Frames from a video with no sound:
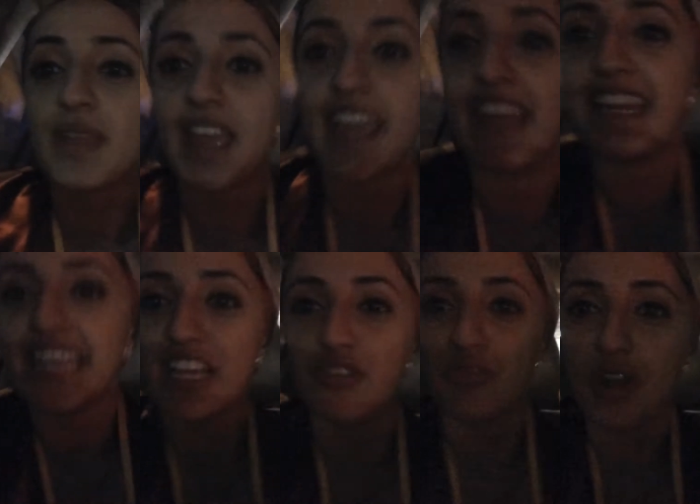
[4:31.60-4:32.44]
and
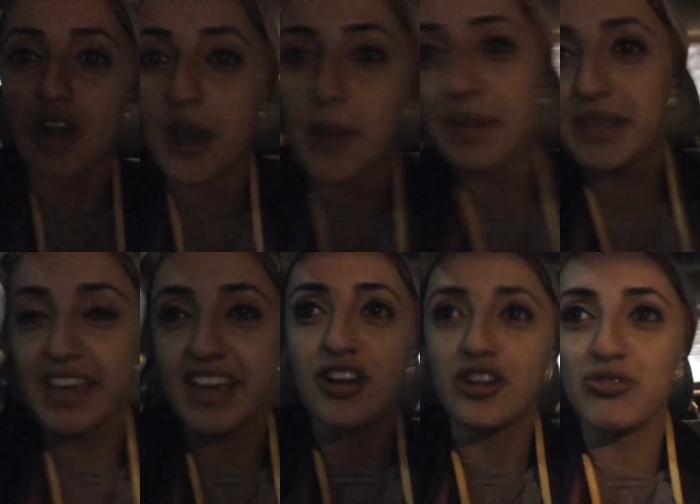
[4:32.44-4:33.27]

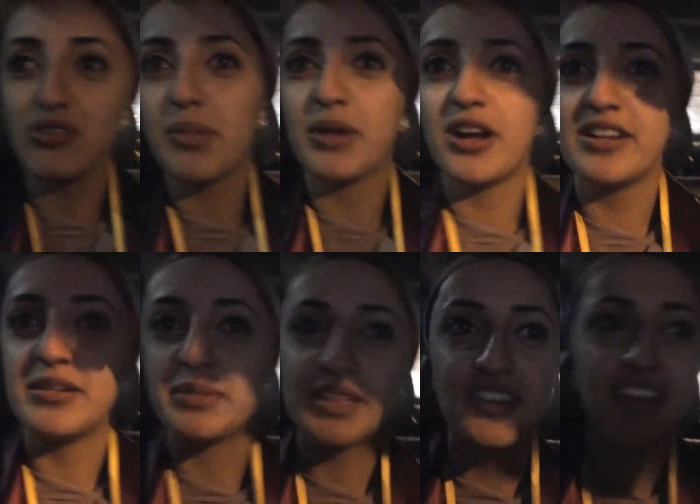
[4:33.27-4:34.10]
get our grub on.
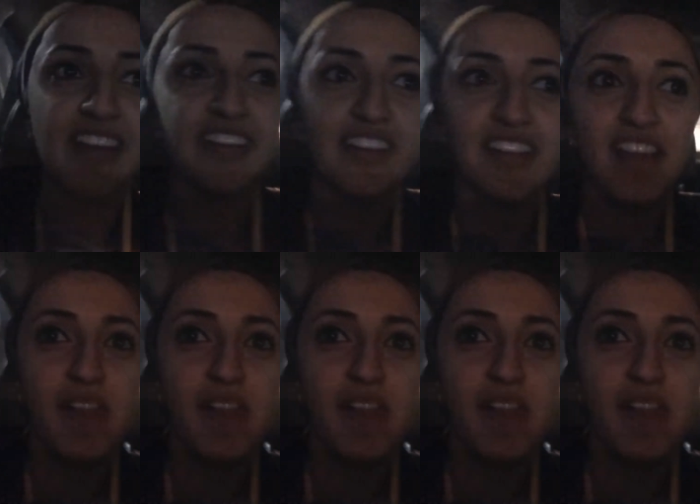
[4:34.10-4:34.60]
I'm excited.